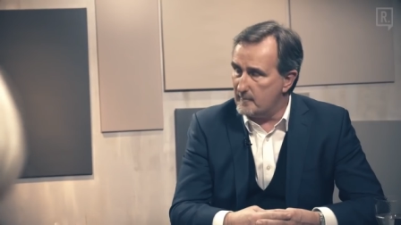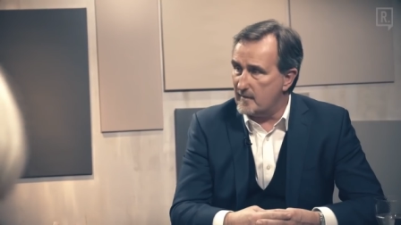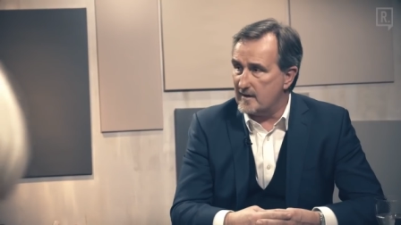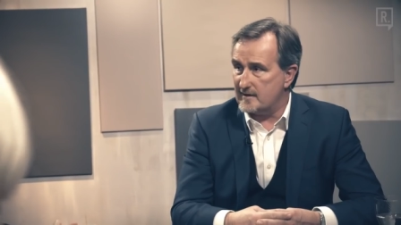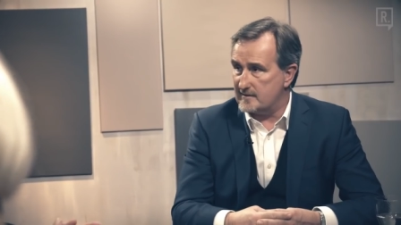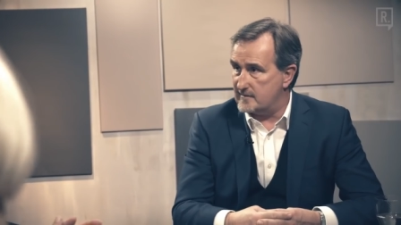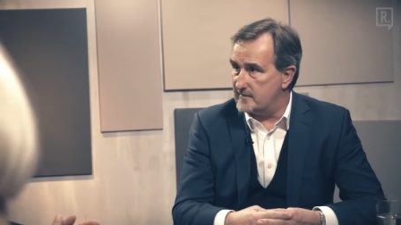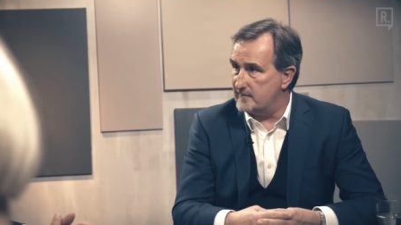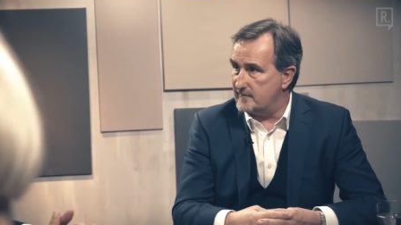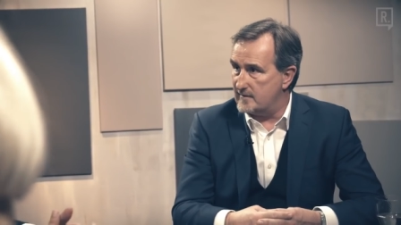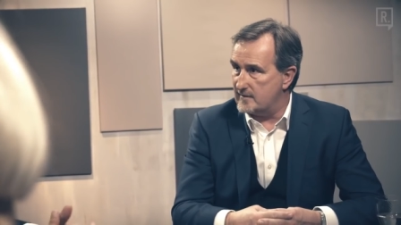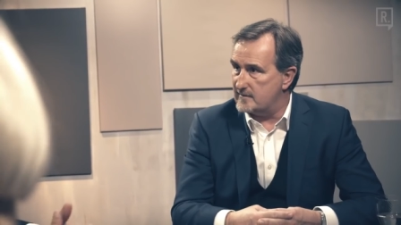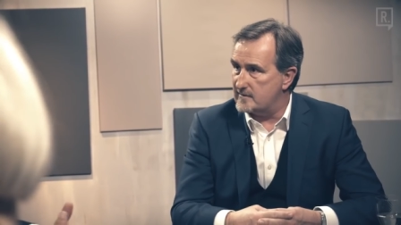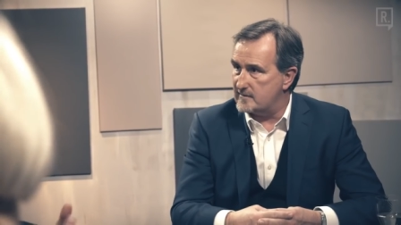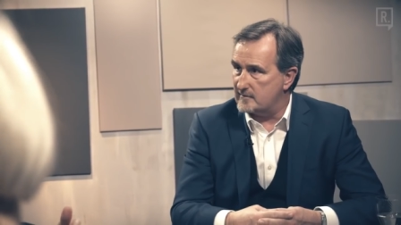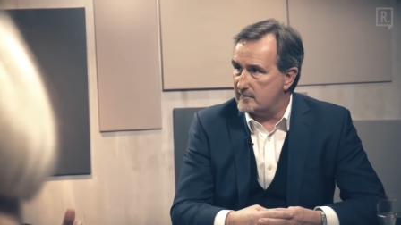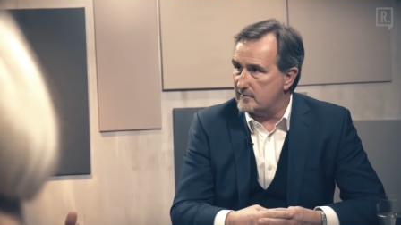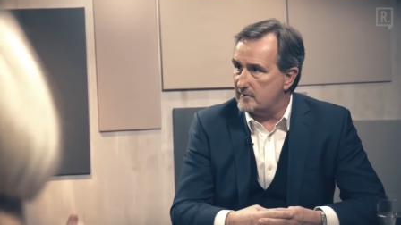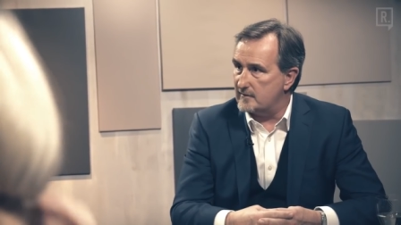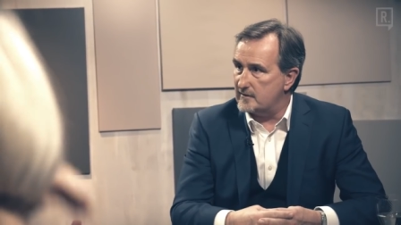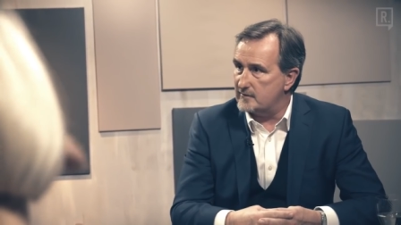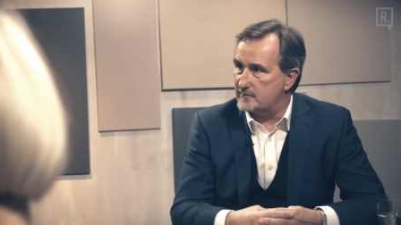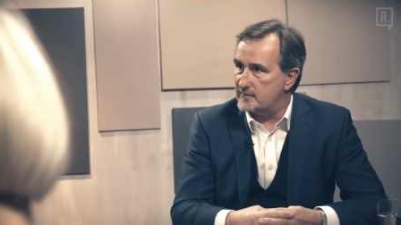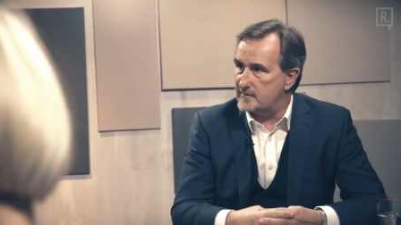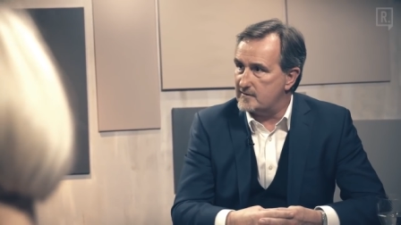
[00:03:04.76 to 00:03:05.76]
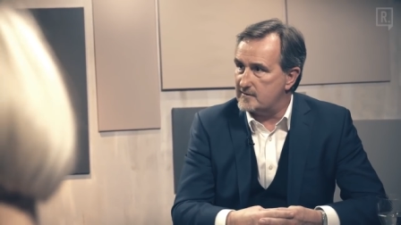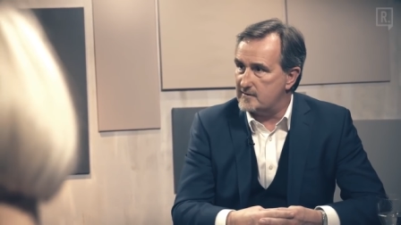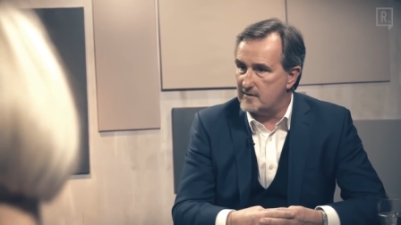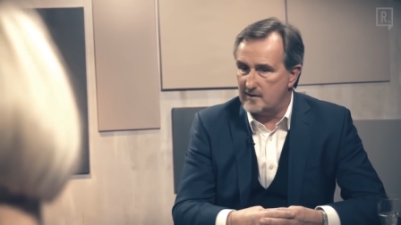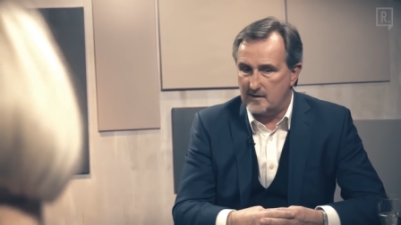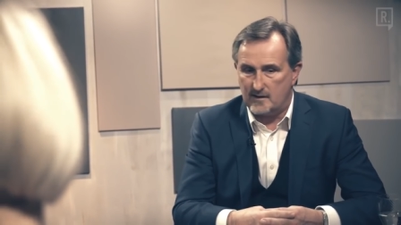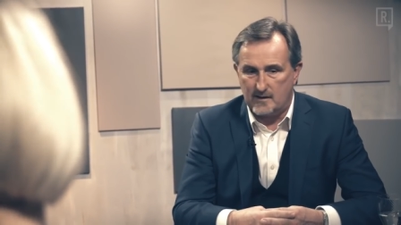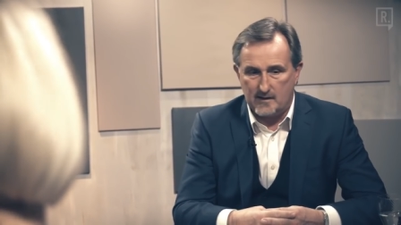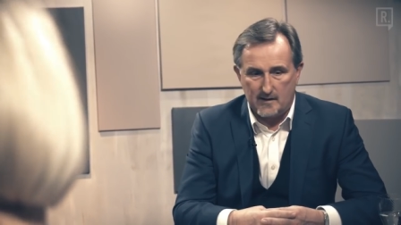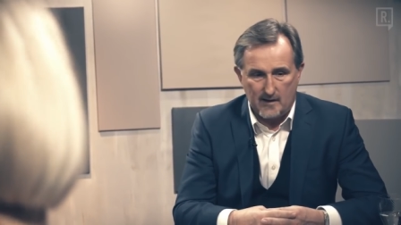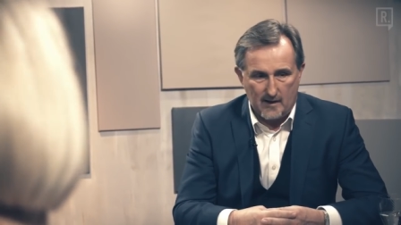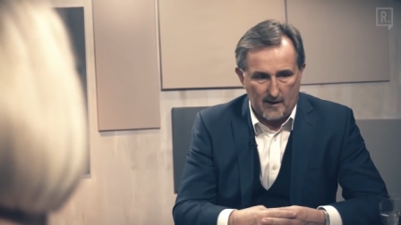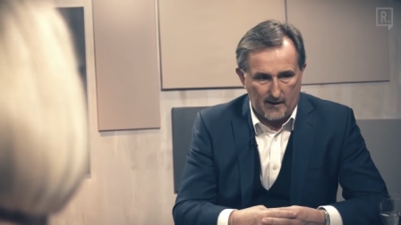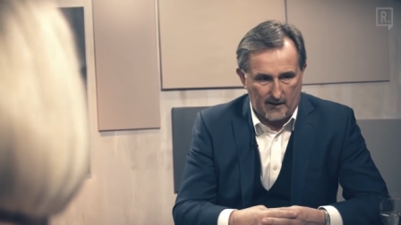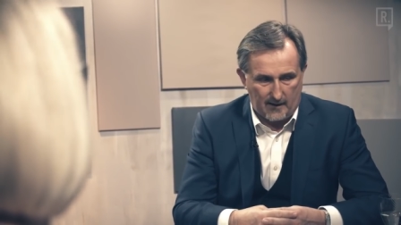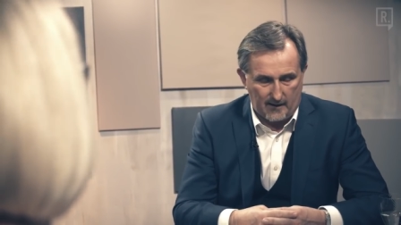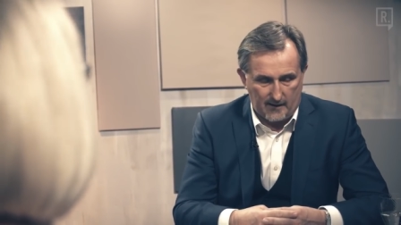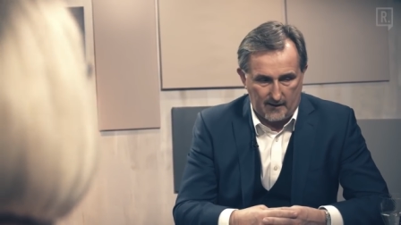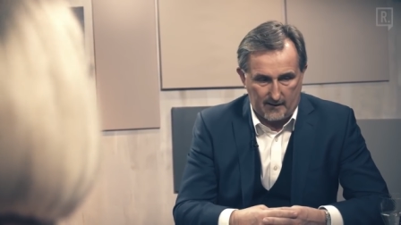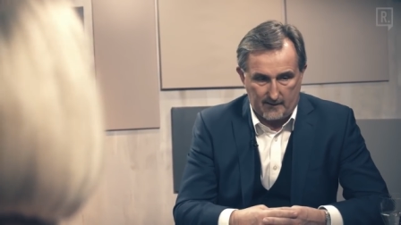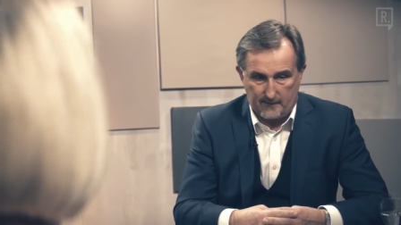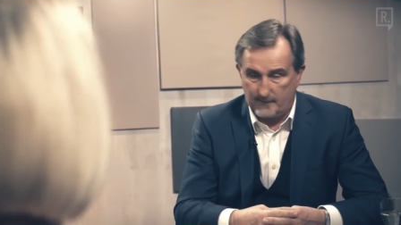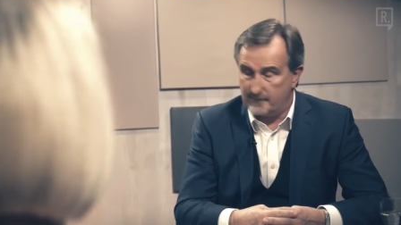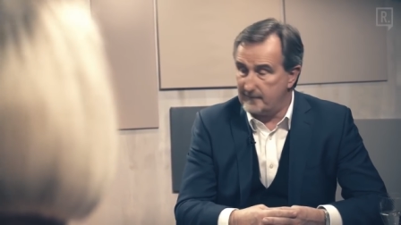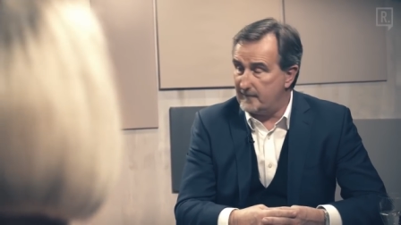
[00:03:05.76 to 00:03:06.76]
mix of digital literacy,
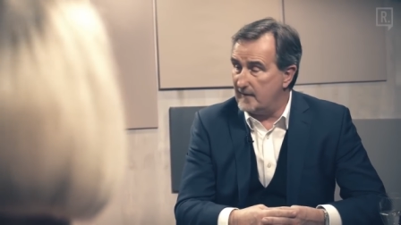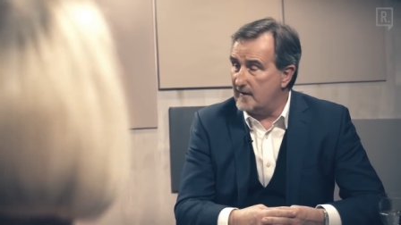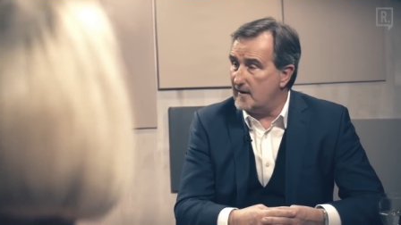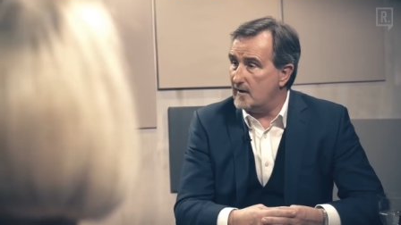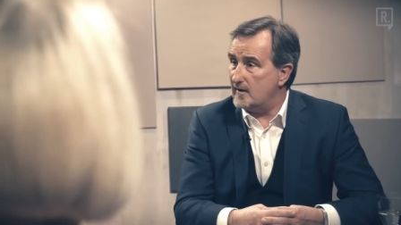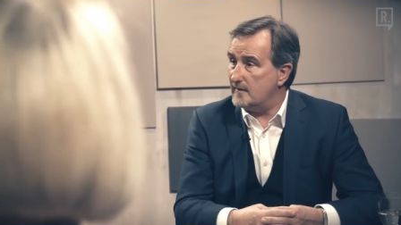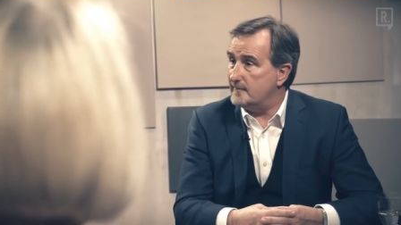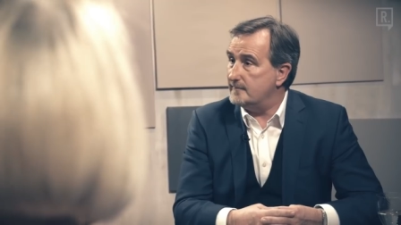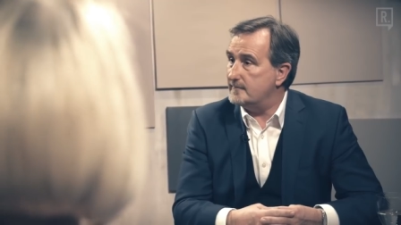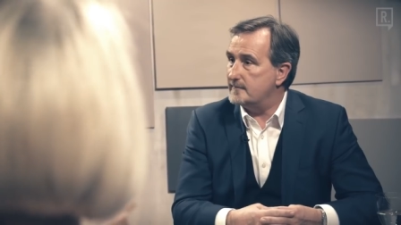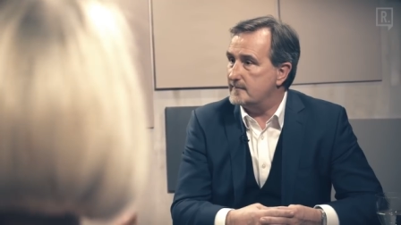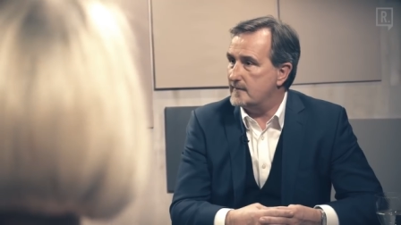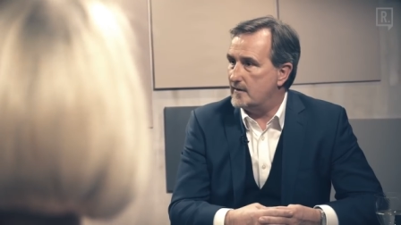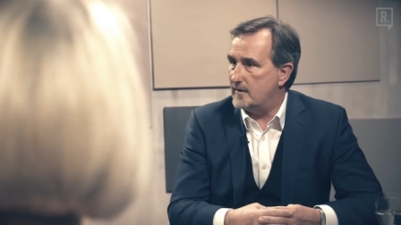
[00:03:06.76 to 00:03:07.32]
fear,